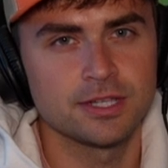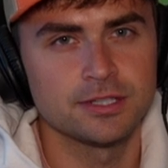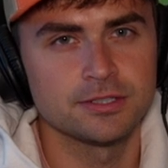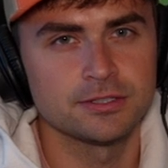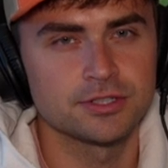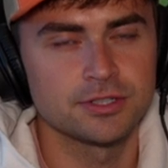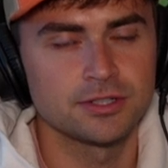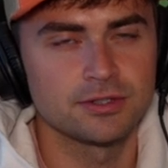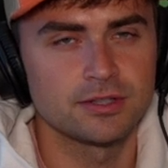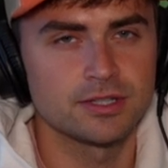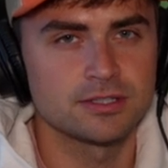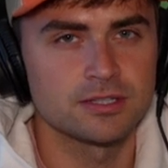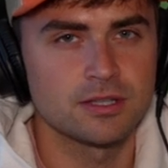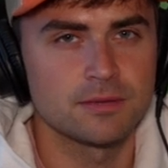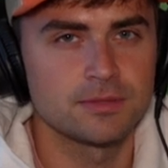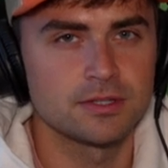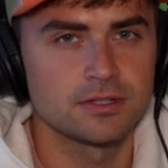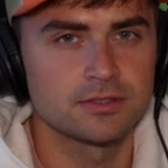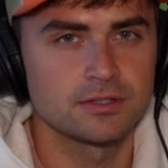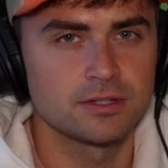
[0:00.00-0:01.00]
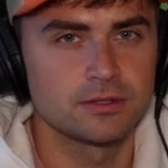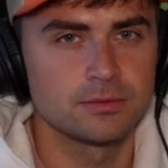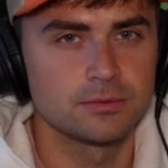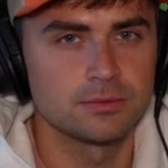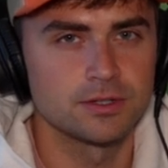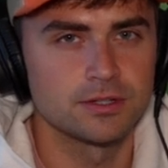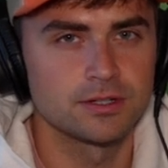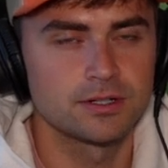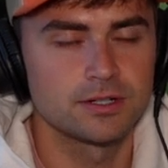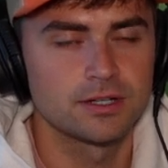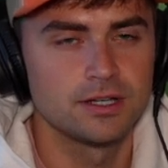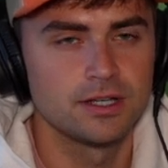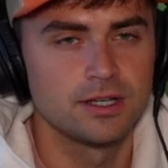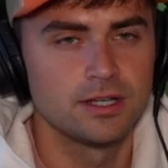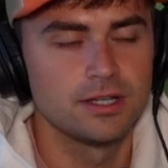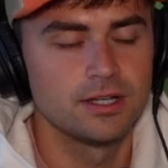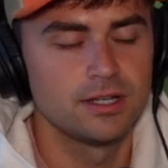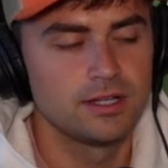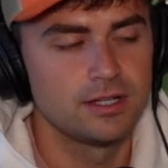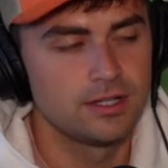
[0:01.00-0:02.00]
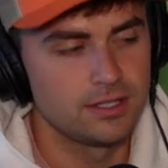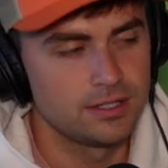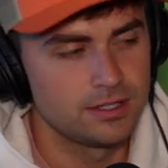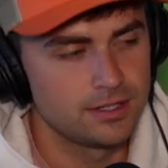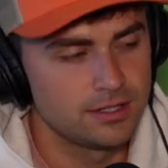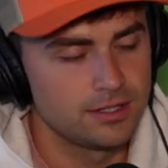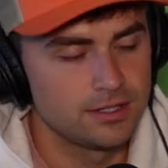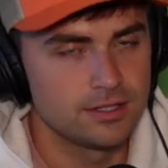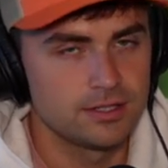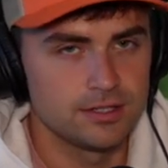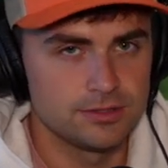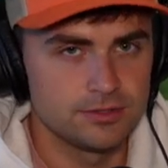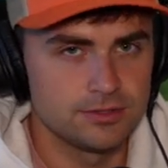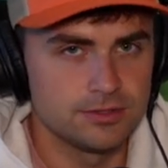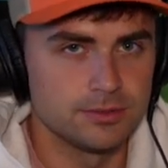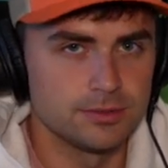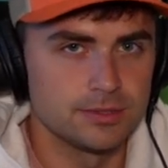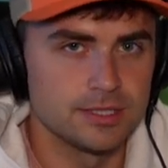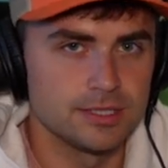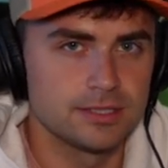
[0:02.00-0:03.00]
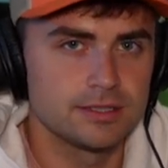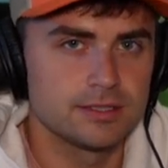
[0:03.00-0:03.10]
sure that something's going to work, do it.